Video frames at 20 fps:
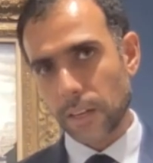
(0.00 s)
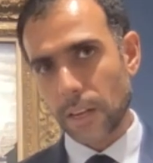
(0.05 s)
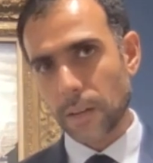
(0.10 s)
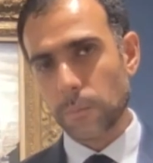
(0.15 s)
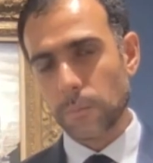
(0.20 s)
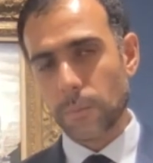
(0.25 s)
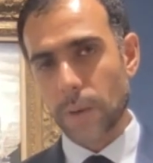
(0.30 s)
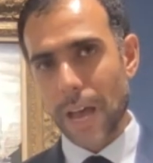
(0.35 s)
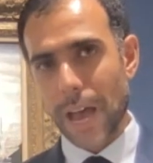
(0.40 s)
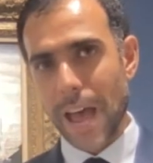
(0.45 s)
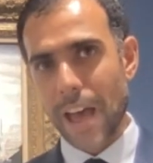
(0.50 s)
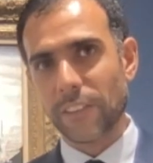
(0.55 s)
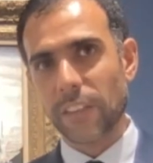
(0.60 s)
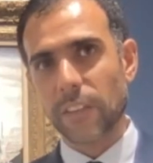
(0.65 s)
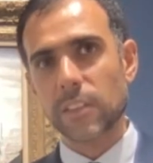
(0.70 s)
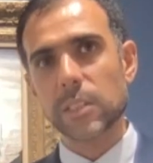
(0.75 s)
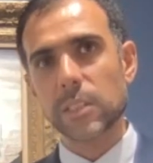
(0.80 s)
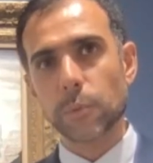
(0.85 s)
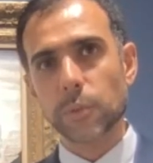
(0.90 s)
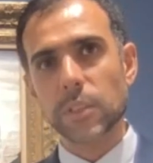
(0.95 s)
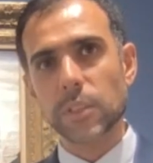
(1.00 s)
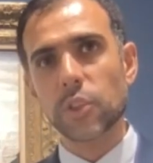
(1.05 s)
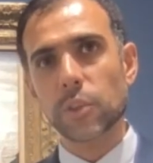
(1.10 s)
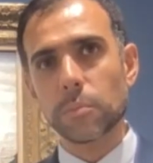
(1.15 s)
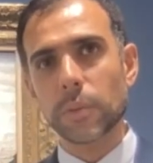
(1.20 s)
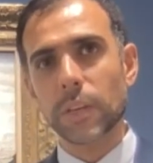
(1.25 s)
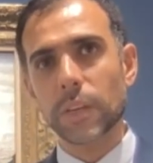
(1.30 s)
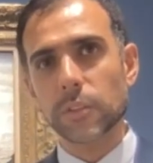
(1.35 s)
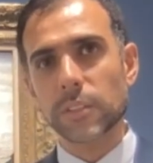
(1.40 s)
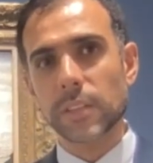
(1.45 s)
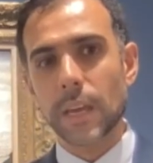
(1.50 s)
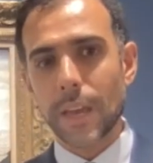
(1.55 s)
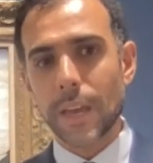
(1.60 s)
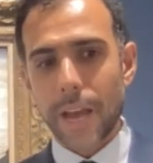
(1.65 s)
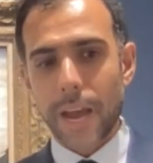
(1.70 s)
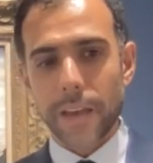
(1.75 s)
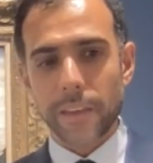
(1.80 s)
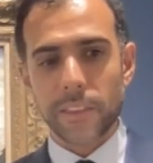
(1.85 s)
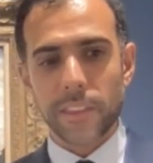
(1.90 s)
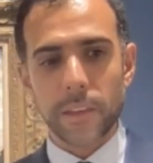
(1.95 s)
I'm having this position because
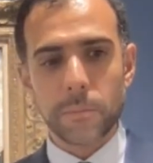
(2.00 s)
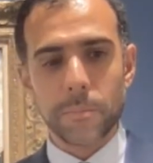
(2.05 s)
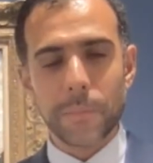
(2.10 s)
I think